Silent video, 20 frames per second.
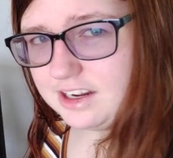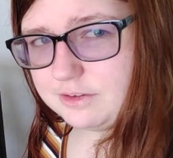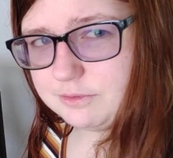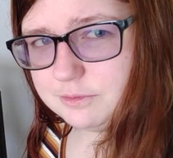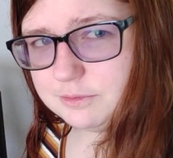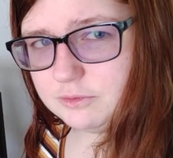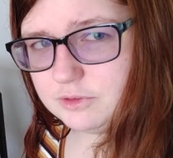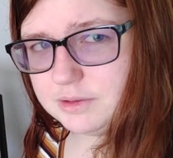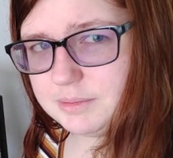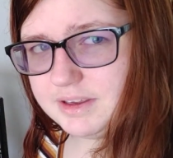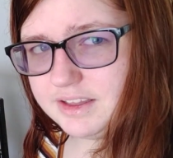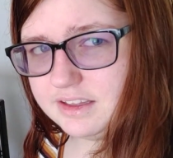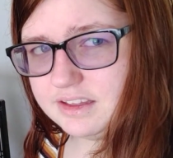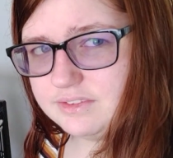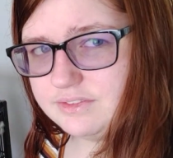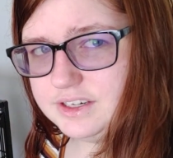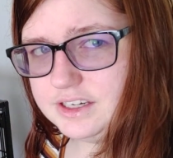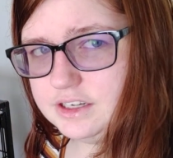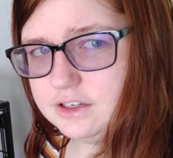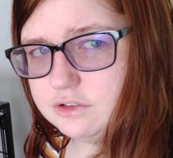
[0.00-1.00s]
kind of want to make
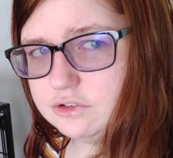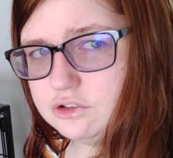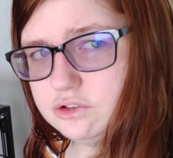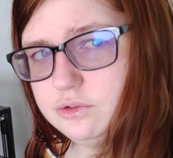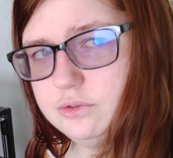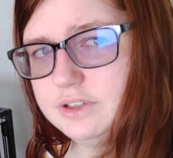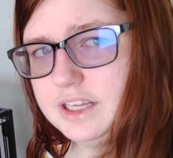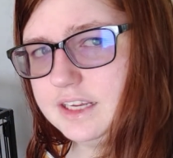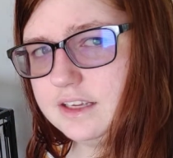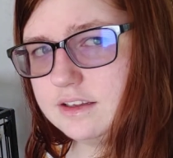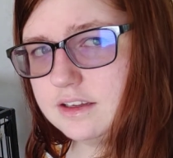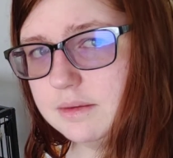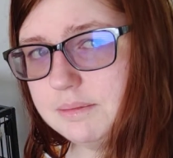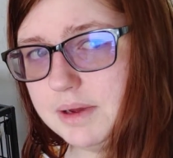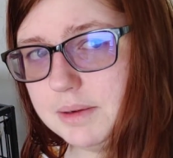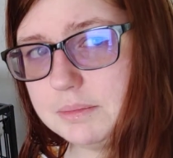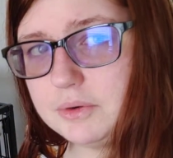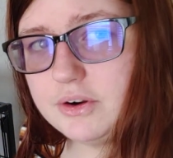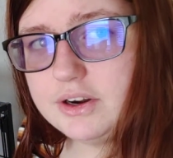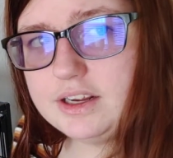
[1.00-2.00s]
this video to like
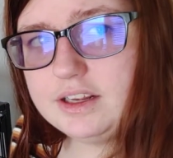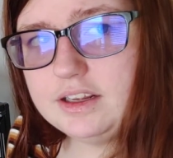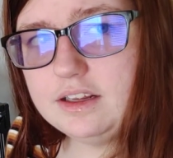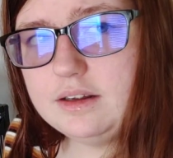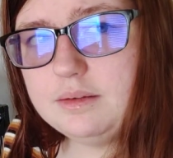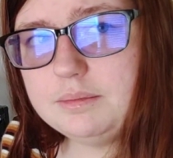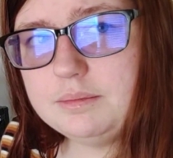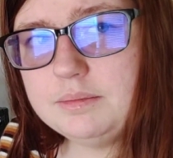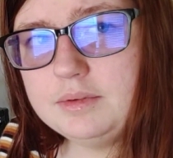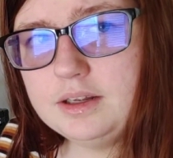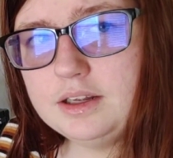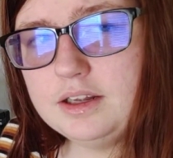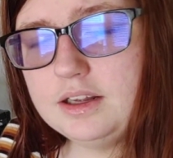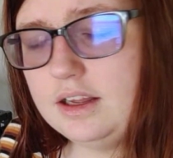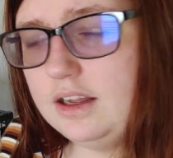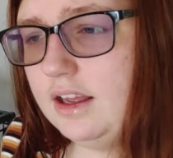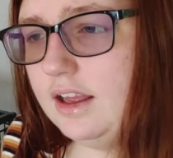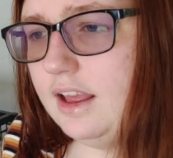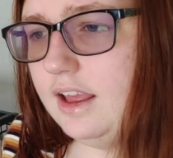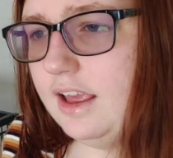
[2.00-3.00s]
commemorate him
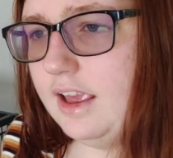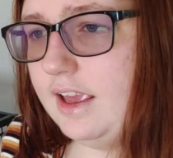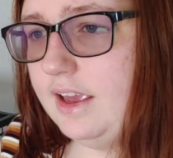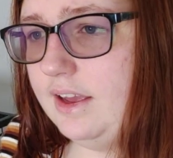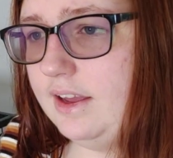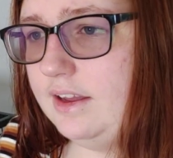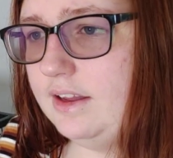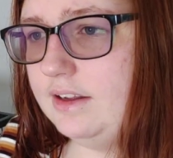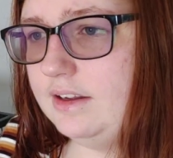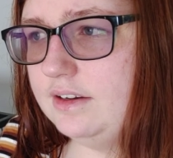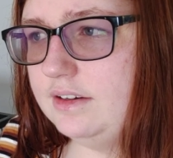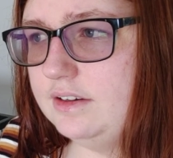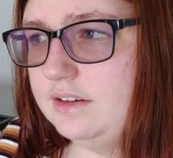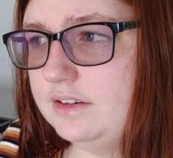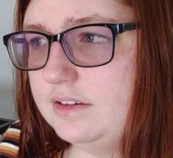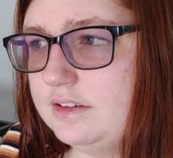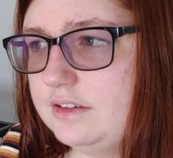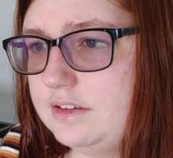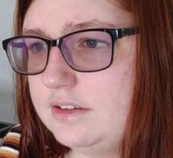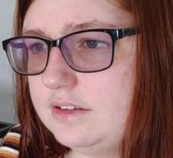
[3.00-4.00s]

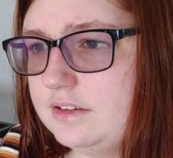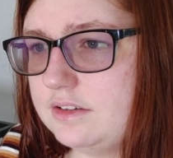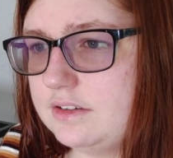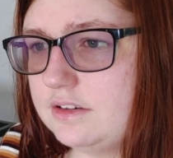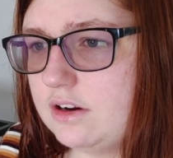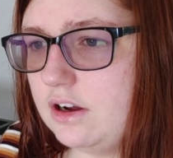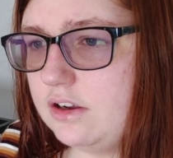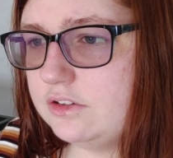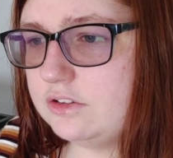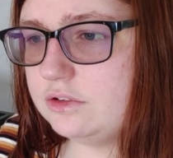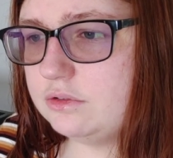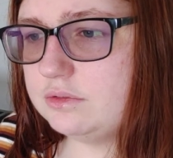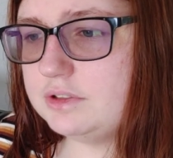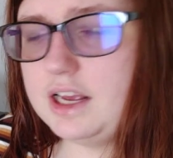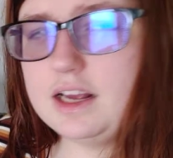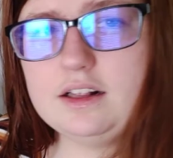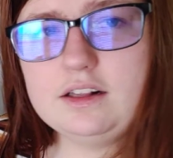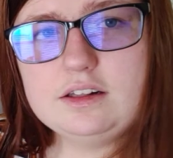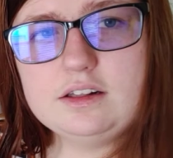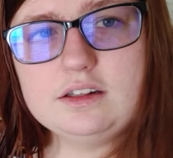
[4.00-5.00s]
and also
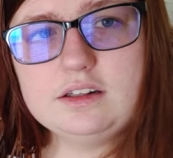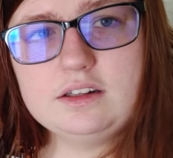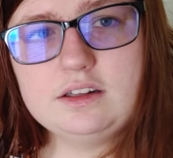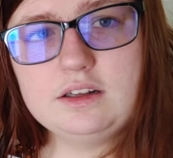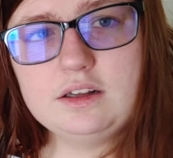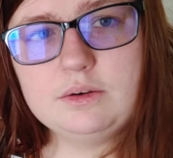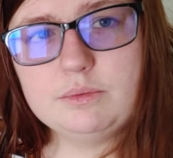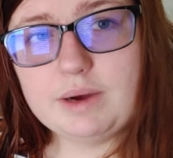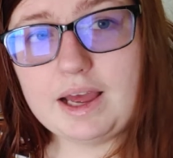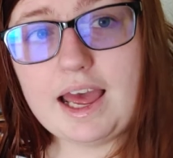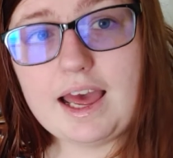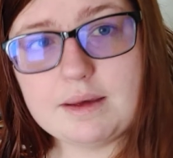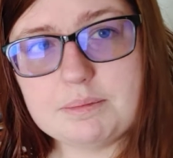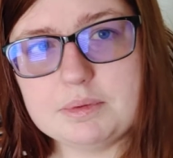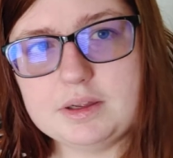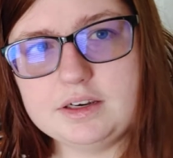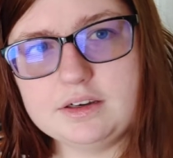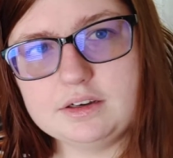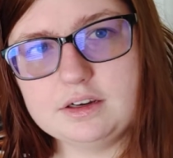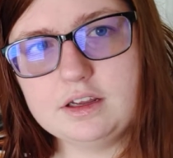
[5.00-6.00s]
tell what
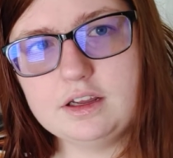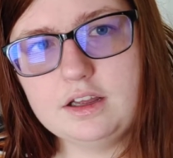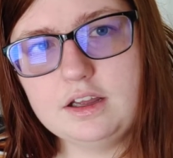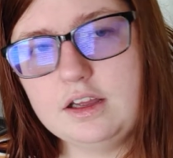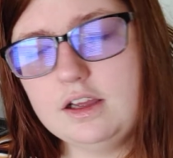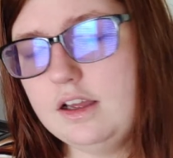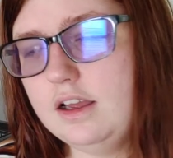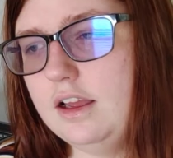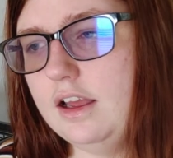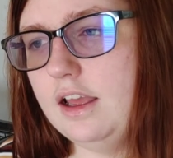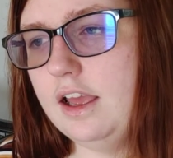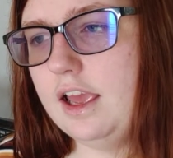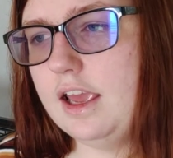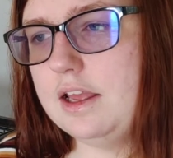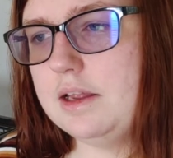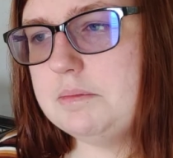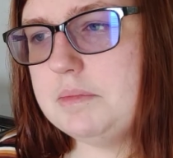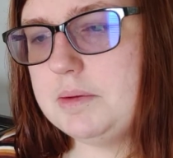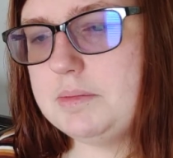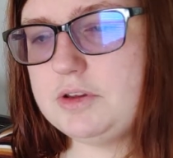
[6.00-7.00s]
happened.
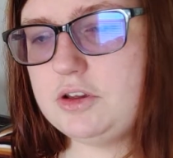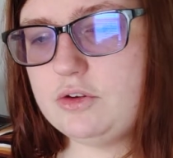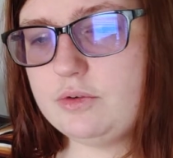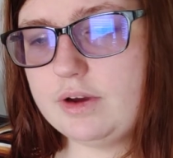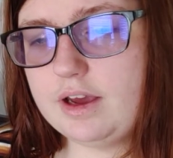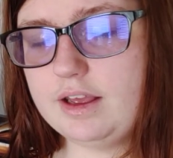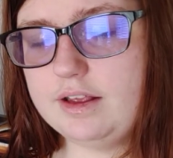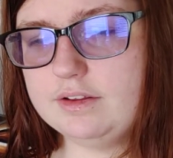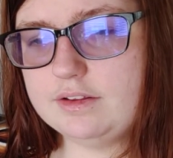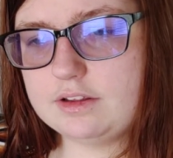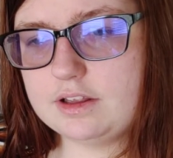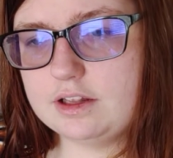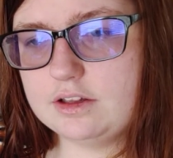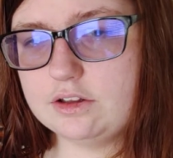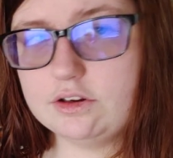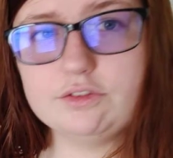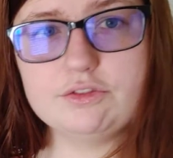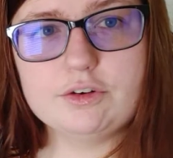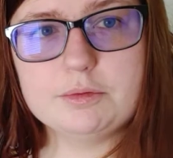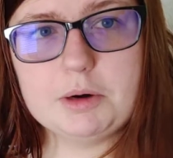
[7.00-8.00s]
And maybe you guys
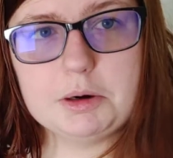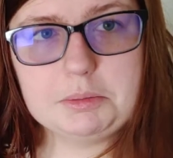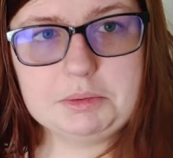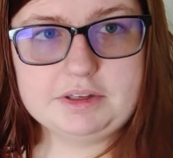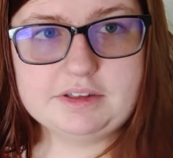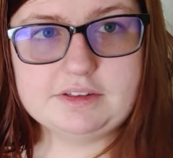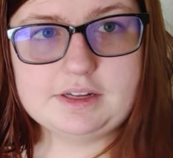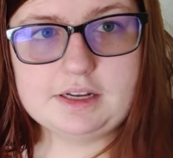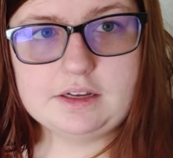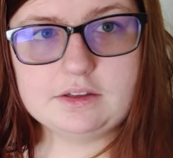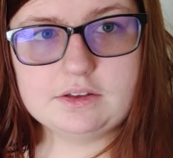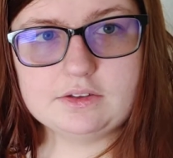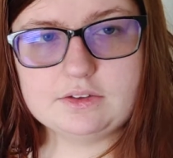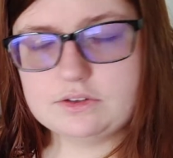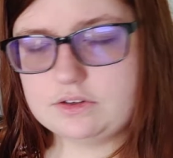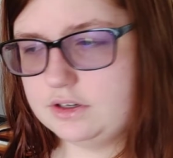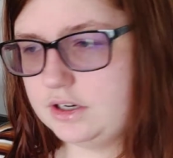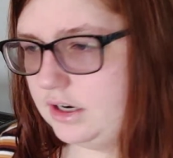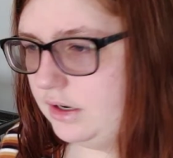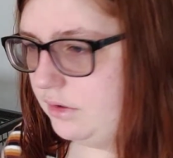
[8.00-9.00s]
can learn from our mistakes, you